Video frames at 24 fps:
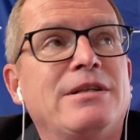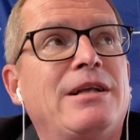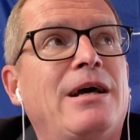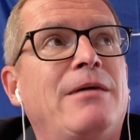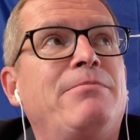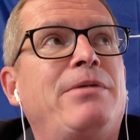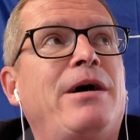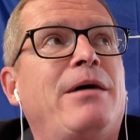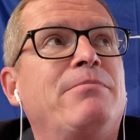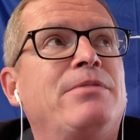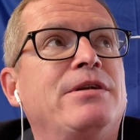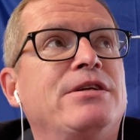I
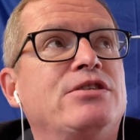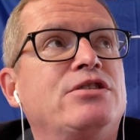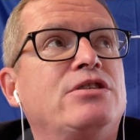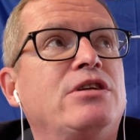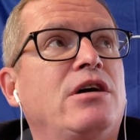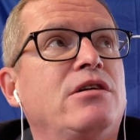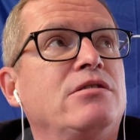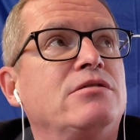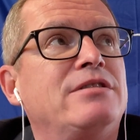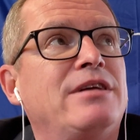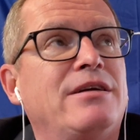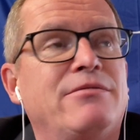published
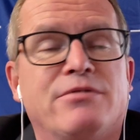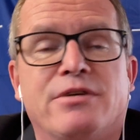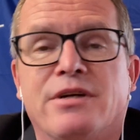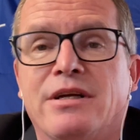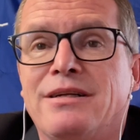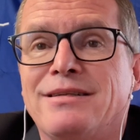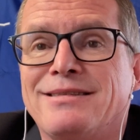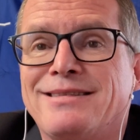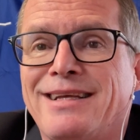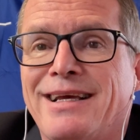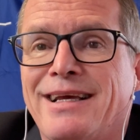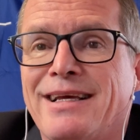now
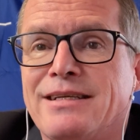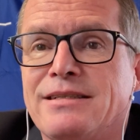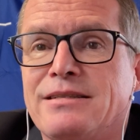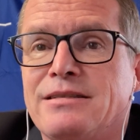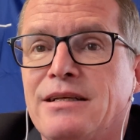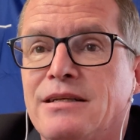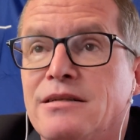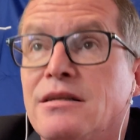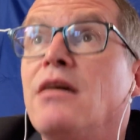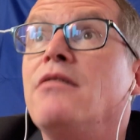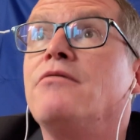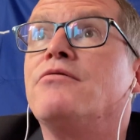several texts,
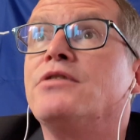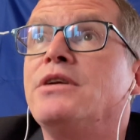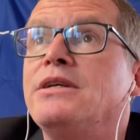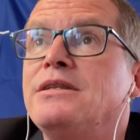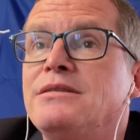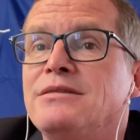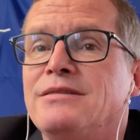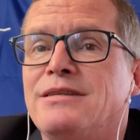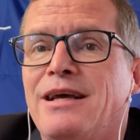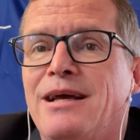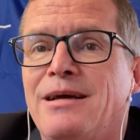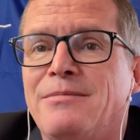and I've
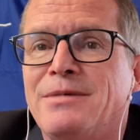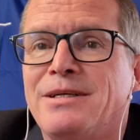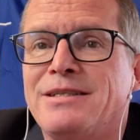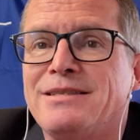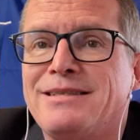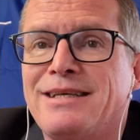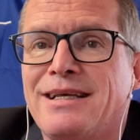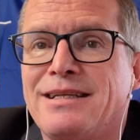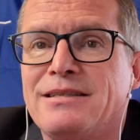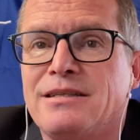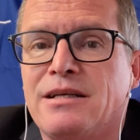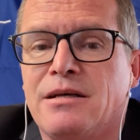written them and
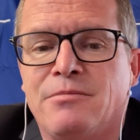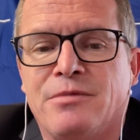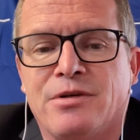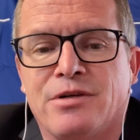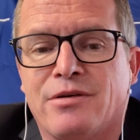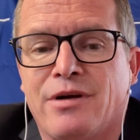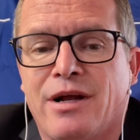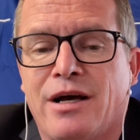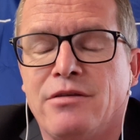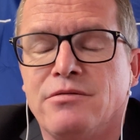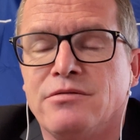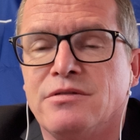sent them
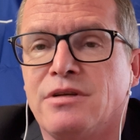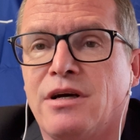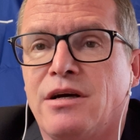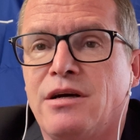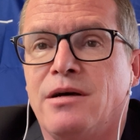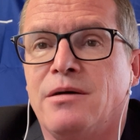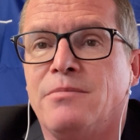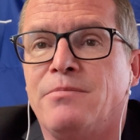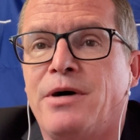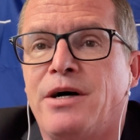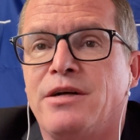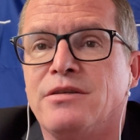around
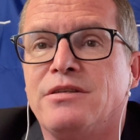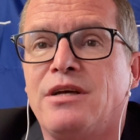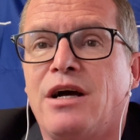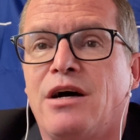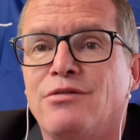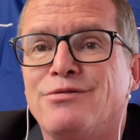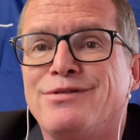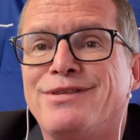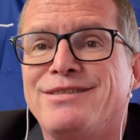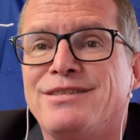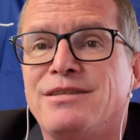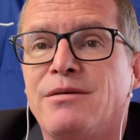about how
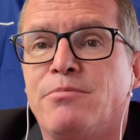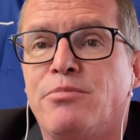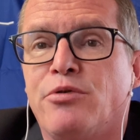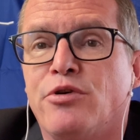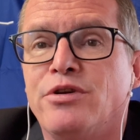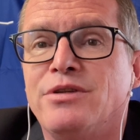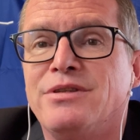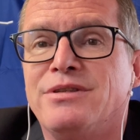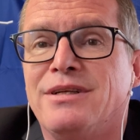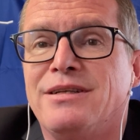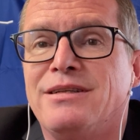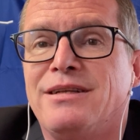
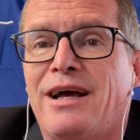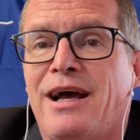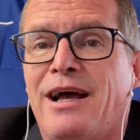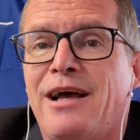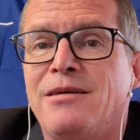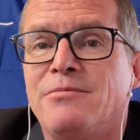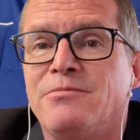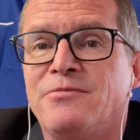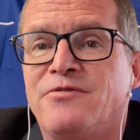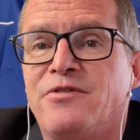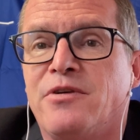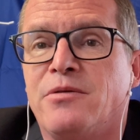disappointed I
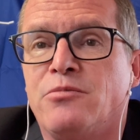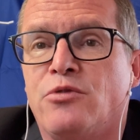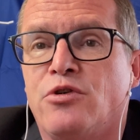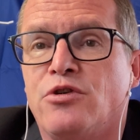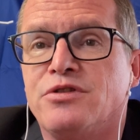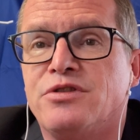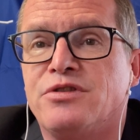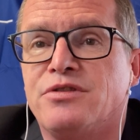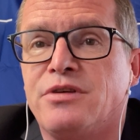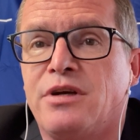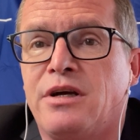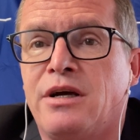am from
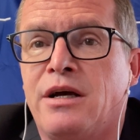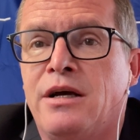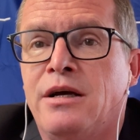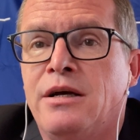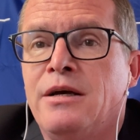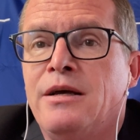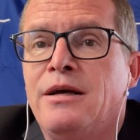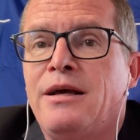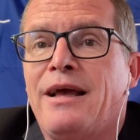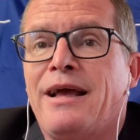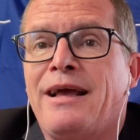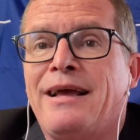Austria,
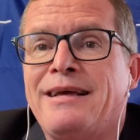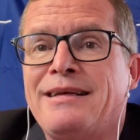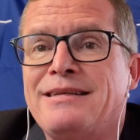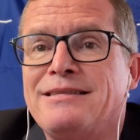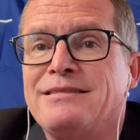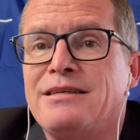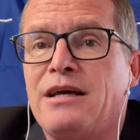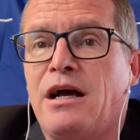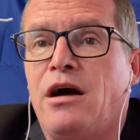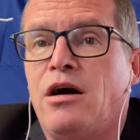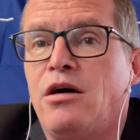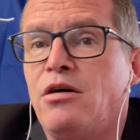and
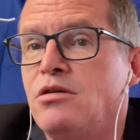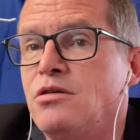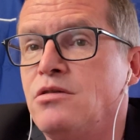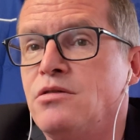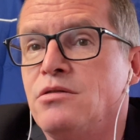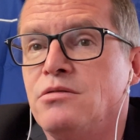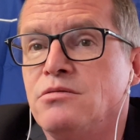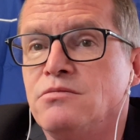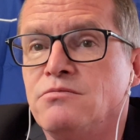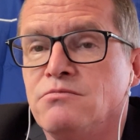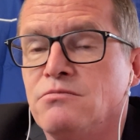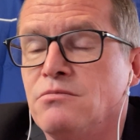
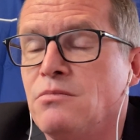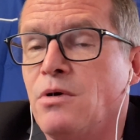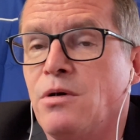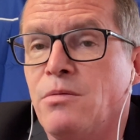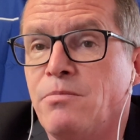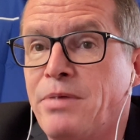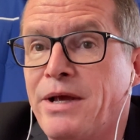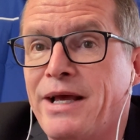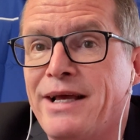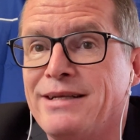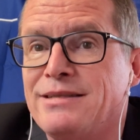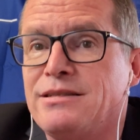how
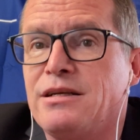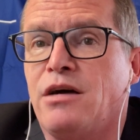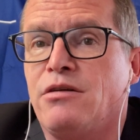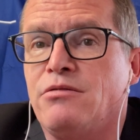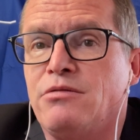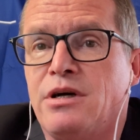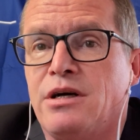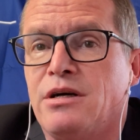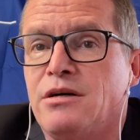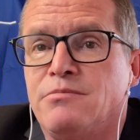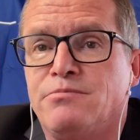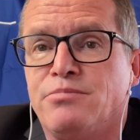bad
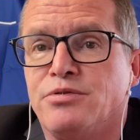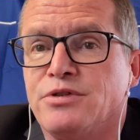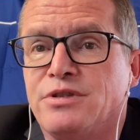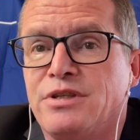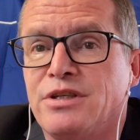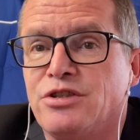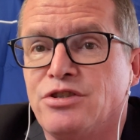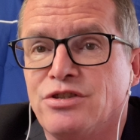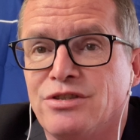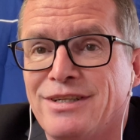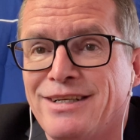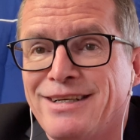our
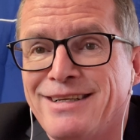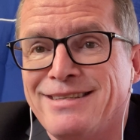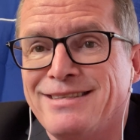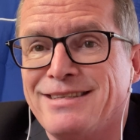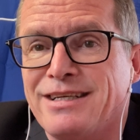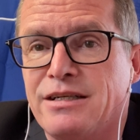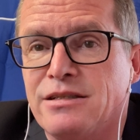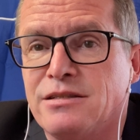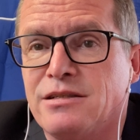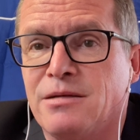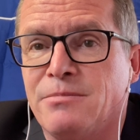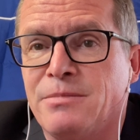position is
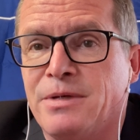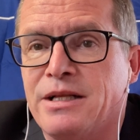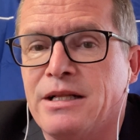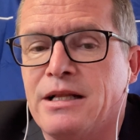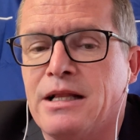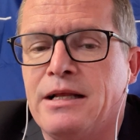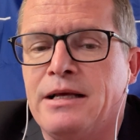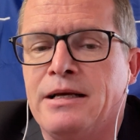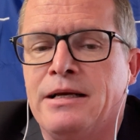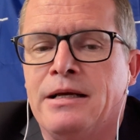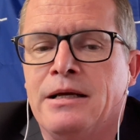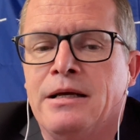
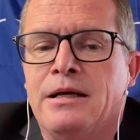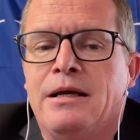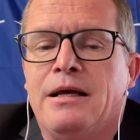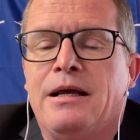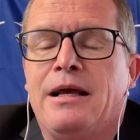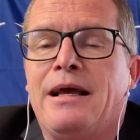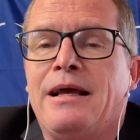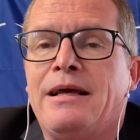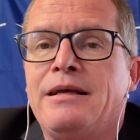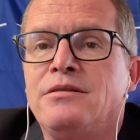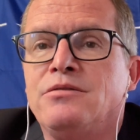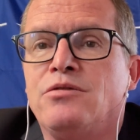ultimately,
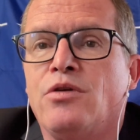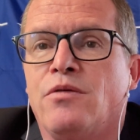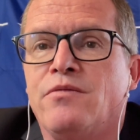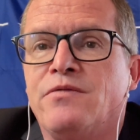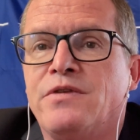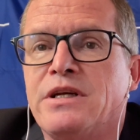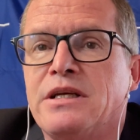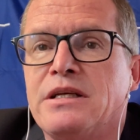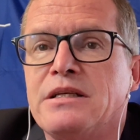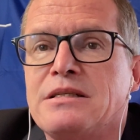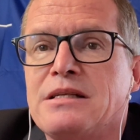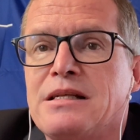and
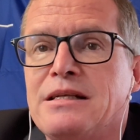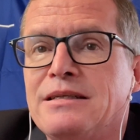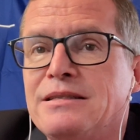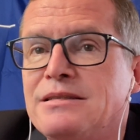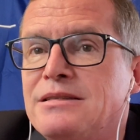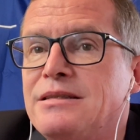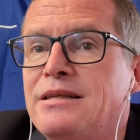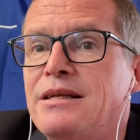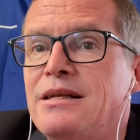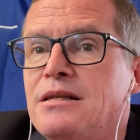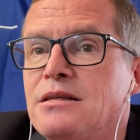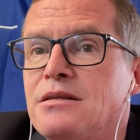obviously
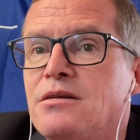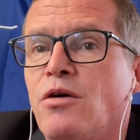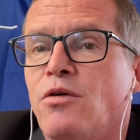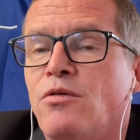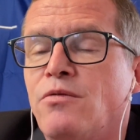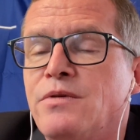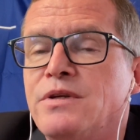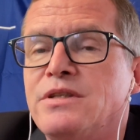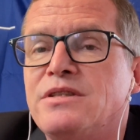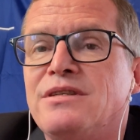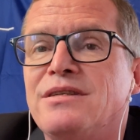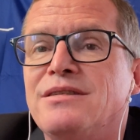still
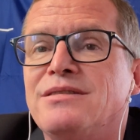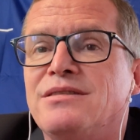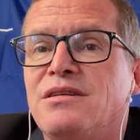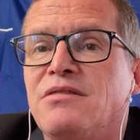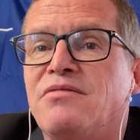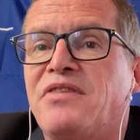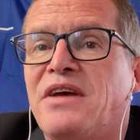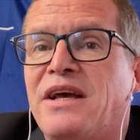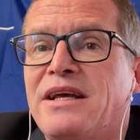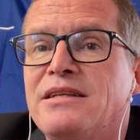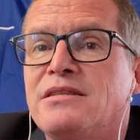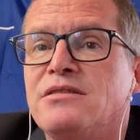always this
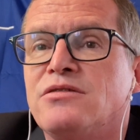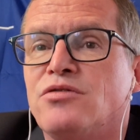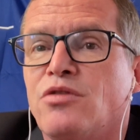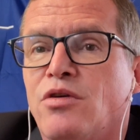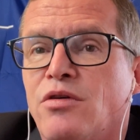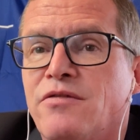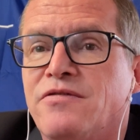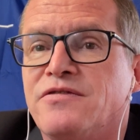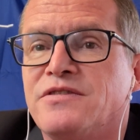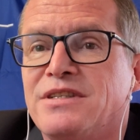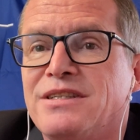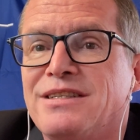defense
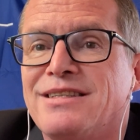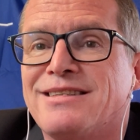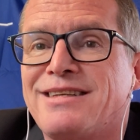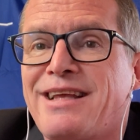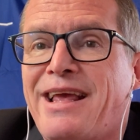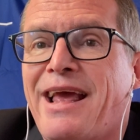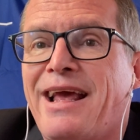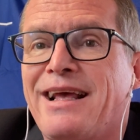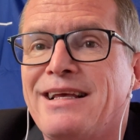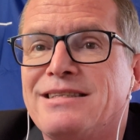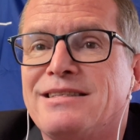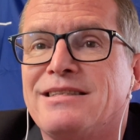of these
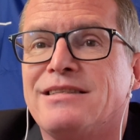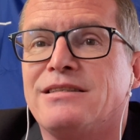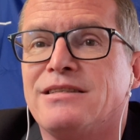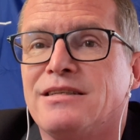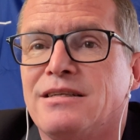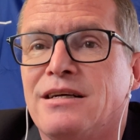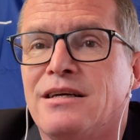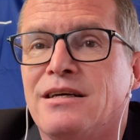gas